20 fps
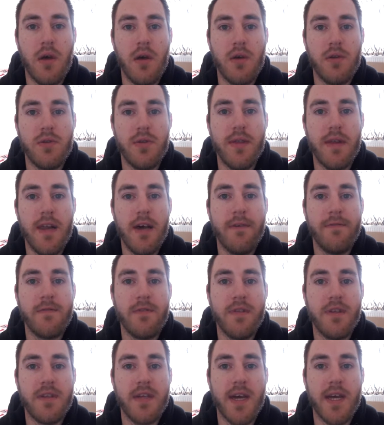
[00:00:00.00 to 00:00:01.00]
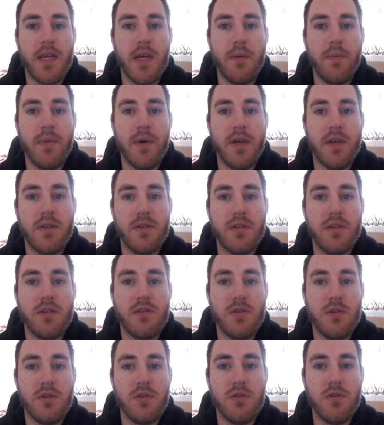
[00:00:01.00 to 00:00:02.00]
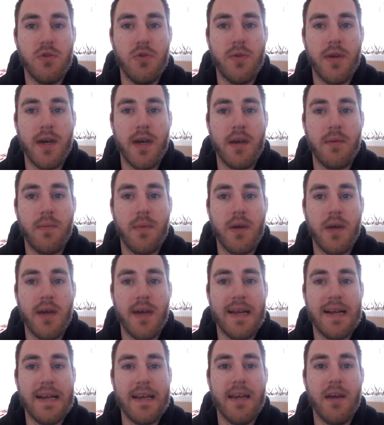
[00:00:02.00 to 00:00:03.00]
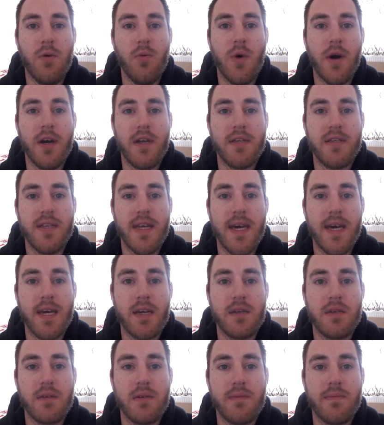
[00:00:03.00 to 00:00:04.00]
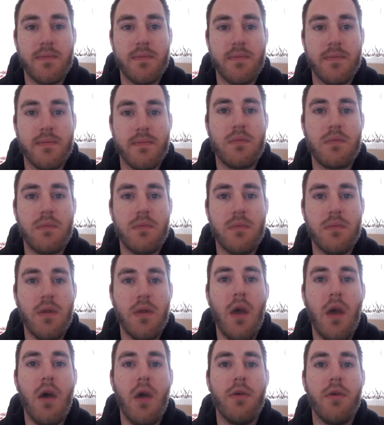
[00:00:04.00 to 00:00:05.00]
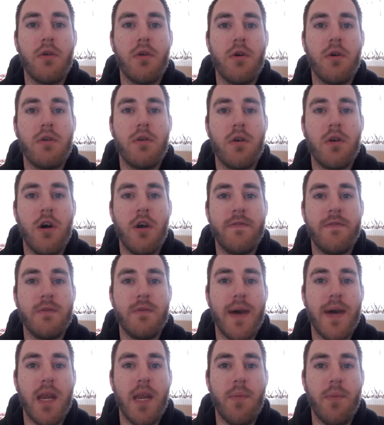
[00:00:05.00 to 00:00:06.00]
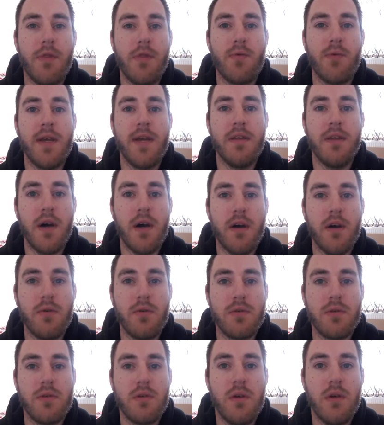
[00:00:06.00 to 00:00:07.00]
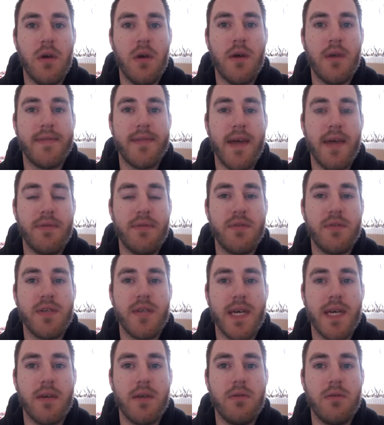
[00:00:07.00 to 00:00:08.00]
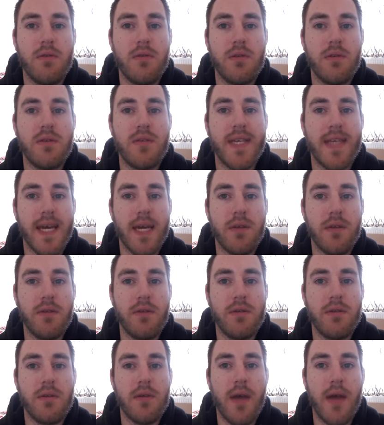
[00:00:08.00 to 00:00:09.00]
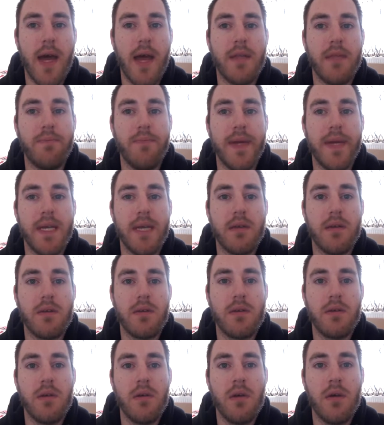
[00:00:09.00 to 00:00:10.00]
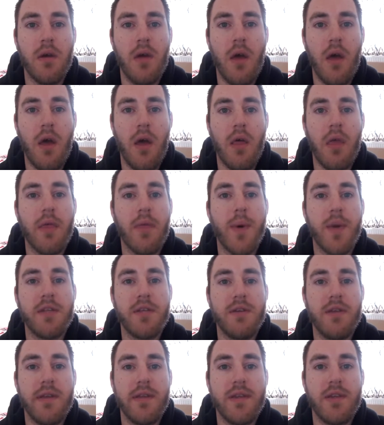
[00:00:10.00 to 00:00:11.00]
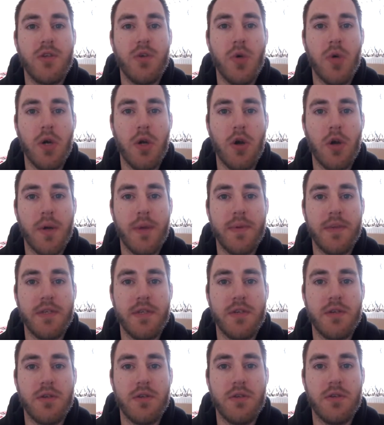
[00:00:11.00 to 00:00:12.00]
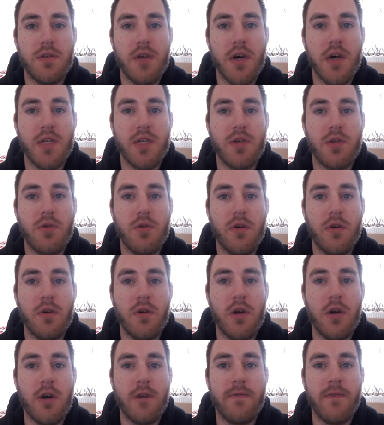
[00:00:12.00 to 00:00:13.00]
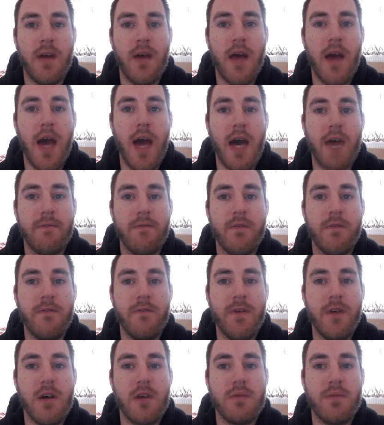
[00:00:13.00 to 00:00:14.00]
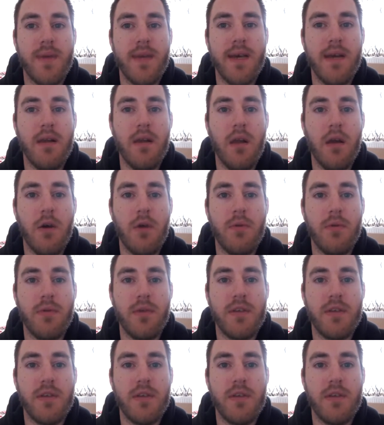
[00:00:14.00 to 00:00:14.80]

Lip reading: To the left of the day number is the Songdu name in clear white text. The chronograph is made up of 3 dials, tenths of seconds, seconds and minutes. The button in the 2 o'clock position starts the chronograph, and for the first minute alone the